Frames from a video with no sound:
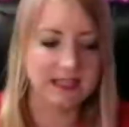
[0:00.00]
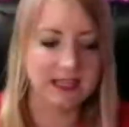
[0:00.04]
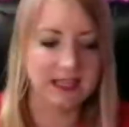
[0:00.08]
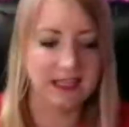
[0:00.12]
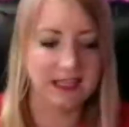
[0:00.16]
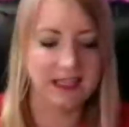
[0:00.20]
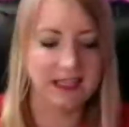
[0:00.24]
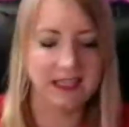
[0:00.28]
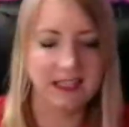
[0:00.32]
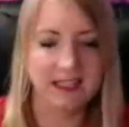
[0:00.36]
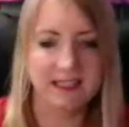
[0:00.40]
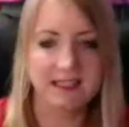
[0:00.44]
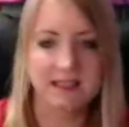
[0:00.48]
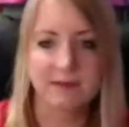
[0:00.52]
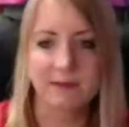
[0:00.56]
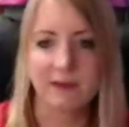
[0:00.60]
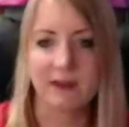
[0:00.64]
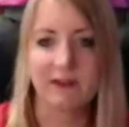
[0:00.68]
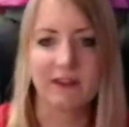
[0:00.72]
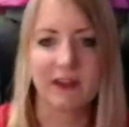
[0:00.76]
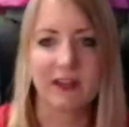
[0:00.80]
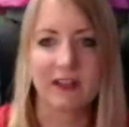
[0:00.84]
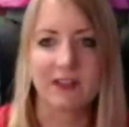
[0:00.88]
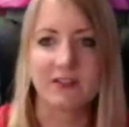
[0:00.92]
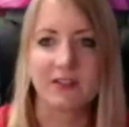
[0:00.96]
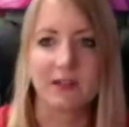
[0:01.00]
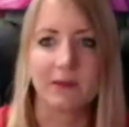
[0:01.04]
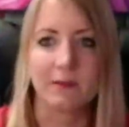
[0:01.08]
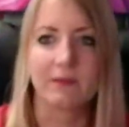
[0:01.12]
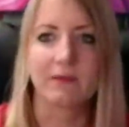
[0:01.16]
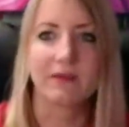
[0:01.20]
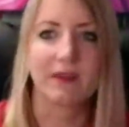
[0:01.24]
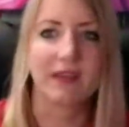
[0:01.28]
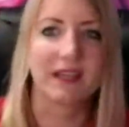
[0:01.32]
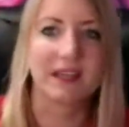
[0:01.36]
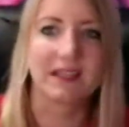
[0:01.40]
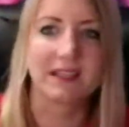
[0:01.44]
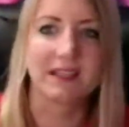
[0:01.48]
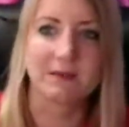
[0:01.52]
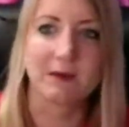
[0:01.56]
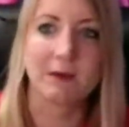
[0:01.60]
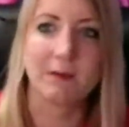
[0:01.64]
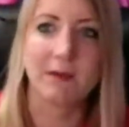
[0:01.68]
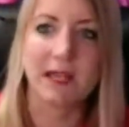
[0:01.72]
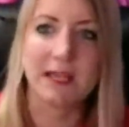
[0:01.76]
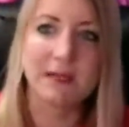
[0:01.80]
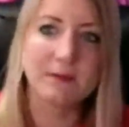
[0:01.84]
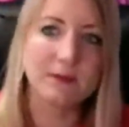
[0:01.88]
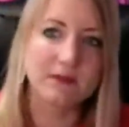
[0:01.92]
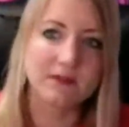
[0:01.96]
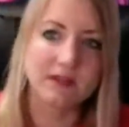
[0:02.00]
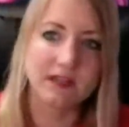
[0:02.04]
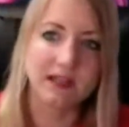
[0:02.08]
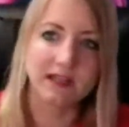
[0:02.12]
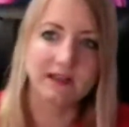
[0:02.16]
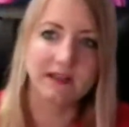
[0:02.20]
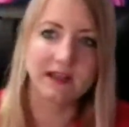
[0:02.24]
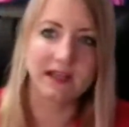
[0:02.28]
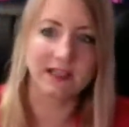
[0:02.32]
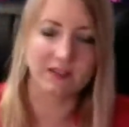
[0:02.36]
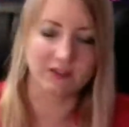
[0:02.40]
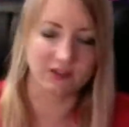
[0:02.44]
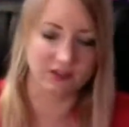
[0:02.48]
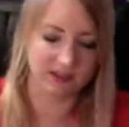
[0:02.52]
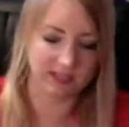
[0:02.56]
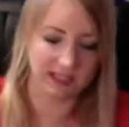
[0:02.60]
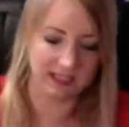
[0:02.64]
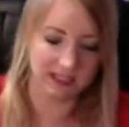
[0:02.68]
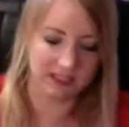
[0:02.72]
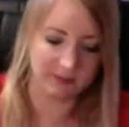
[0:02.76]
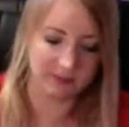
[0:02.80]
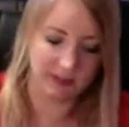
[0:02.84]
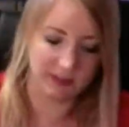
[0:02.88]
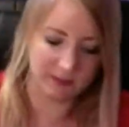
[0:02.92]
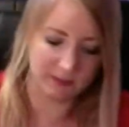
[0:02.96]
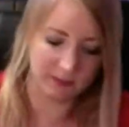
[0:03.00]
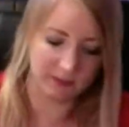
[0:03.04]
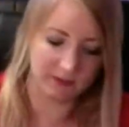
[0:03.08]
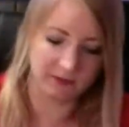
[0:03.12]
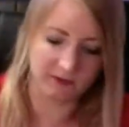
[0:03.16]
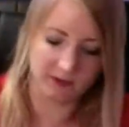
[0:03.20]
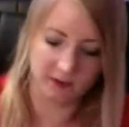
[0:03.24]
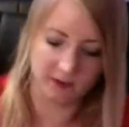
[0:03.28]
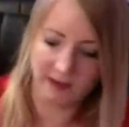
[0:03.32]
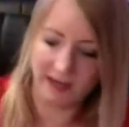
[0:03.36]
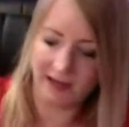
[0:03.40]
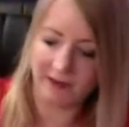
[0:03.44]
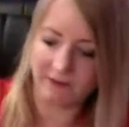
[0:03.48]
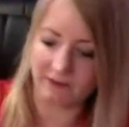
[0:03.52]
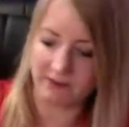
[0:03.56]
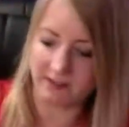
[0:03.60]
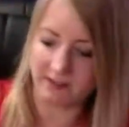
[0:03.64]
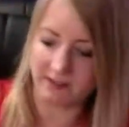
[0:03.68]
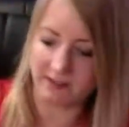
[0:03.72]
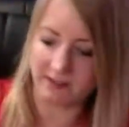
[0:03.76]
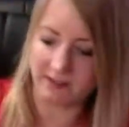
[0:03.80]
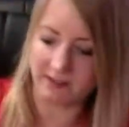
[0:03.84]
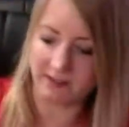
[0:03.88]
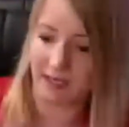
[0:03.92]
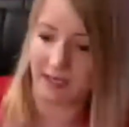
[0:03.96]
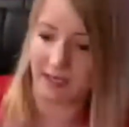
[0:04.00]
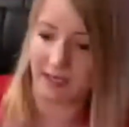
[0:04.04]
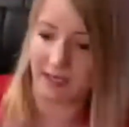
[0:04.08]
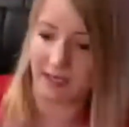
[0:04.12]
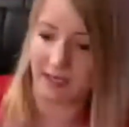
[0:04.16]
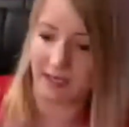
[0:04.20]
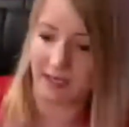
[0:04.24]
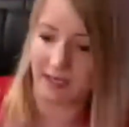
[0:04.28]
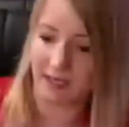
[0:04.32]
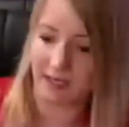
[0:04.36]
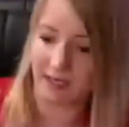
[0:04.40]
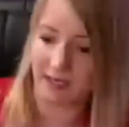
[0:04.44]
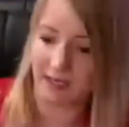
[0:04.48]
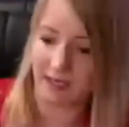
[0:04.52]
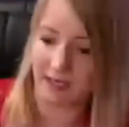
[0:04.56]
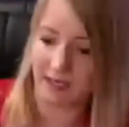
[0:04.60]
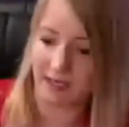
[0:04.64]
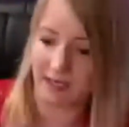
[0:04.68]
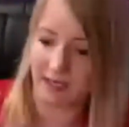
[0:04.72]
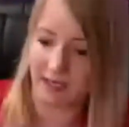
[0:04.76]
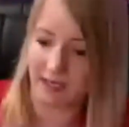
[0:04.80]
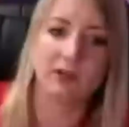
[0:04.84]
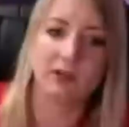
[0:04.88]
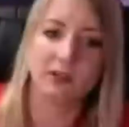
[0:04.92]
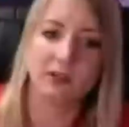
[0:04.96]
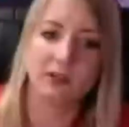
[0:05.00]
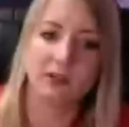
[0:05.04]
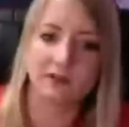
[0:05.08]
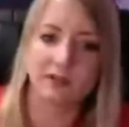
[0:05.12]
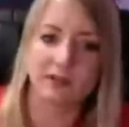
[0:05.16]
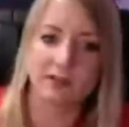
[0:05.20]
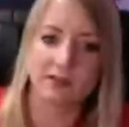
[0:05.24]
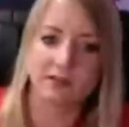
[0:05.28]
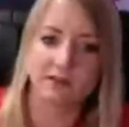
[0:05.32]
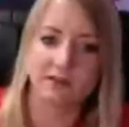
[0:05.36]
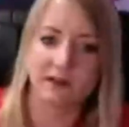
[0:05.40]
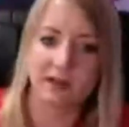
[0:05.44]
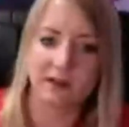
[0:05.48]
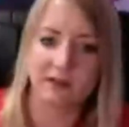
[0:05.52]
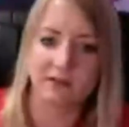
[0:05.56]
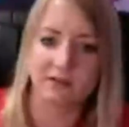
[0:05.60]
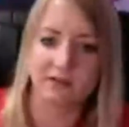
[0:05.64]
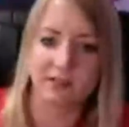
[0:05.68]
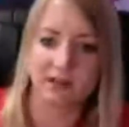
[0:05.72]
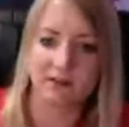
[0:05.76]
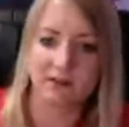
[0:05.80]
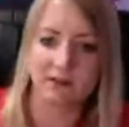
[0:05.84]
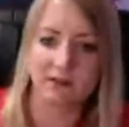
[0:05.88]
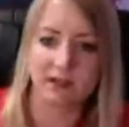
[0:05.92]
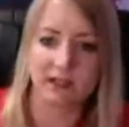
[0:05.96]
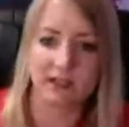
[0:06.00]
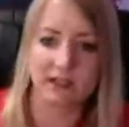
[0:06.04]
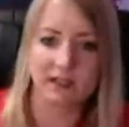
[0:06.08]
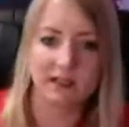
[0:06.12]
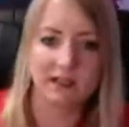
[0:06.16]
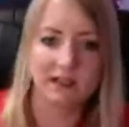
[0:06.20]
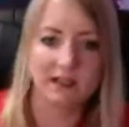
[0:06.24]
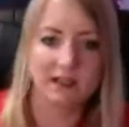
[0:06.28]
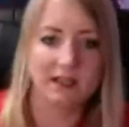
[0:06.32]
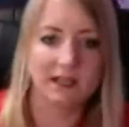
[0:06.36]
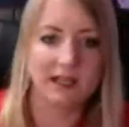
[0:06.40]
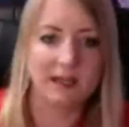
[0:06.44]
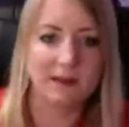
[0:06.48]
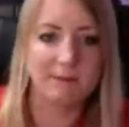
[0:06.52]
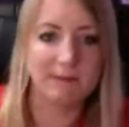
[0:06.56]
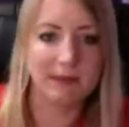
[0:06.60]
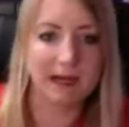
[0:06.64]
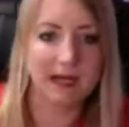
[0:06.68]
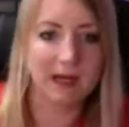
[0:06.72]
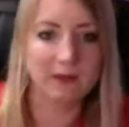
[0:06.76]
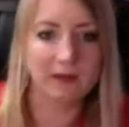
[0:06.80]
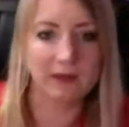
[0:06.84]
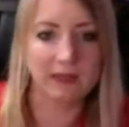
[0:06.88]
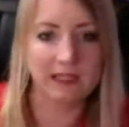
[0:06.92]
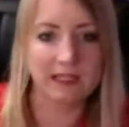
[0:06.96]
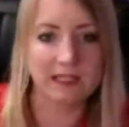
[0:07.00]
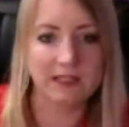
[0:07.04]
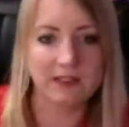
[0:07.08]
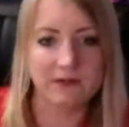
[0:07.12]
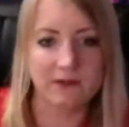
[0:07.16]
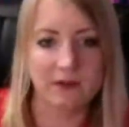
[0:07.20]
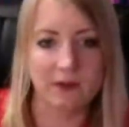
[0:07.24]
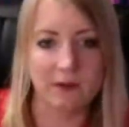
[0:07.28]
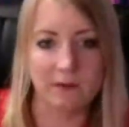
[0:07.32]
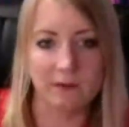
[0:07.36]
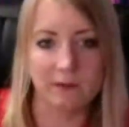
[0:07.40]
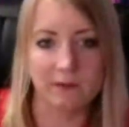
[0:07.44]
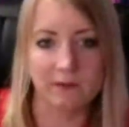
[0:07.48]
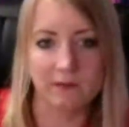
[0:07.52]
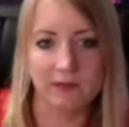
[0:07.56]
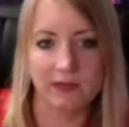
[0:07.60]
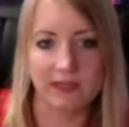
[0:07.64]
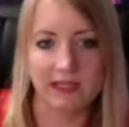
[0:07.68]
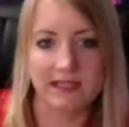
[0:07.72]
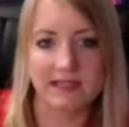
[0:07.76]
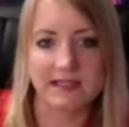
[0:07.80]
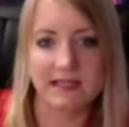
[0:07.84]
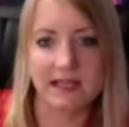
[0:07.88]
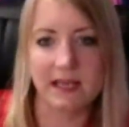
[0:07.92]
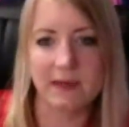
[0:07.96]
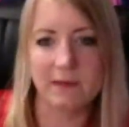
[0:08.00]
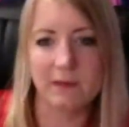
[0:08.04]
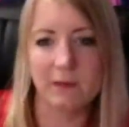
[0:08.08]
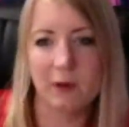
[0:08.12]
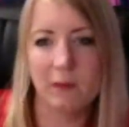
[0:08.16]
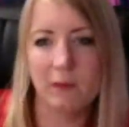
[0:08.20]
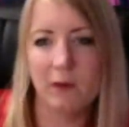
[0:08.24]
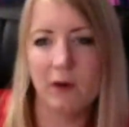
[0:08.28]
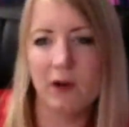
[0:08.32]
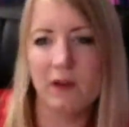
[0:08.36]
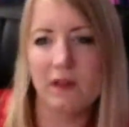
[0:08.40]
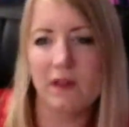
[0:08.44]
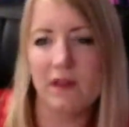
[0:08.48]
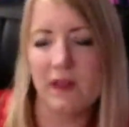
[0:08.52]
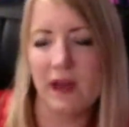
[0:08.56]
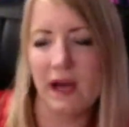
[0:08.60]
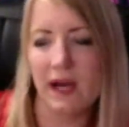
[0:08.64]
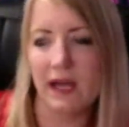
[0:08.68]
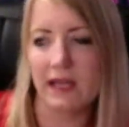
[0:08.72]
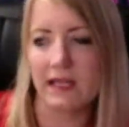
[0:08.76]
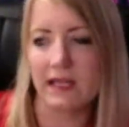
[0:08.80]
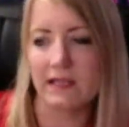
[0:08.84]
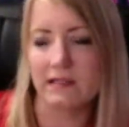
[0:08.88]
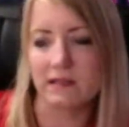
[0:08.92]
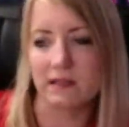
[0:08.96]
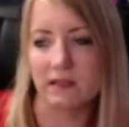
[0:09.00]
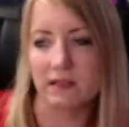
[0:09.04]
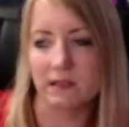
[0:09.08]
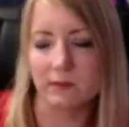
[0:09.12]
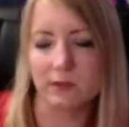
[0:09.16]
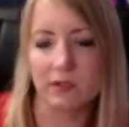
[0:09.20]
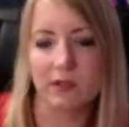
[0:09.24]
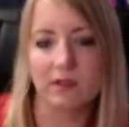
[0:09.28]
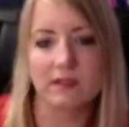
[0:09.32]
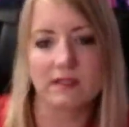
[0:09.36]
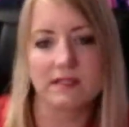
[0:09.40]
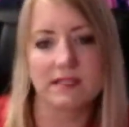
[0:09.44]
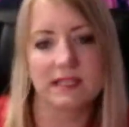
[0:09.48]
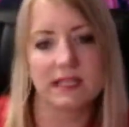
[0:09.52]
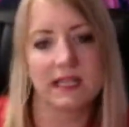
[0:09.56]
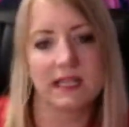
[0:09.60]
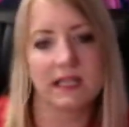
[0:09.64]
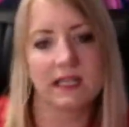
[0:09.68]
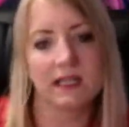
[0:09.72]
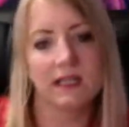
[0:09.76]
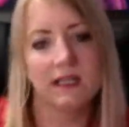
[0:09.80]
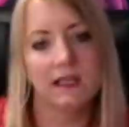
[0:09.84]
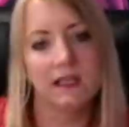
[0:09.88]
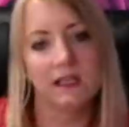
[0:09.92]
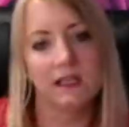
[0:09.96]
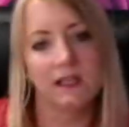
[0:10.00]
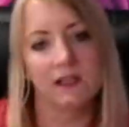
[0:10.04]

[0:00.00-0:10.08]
like, it's my flagship thing. It's my baby, really. That just takes people from every step of the way of everything I've learned in terms of how to generate inbound leads from LinkedIn. But more than that, it's a community.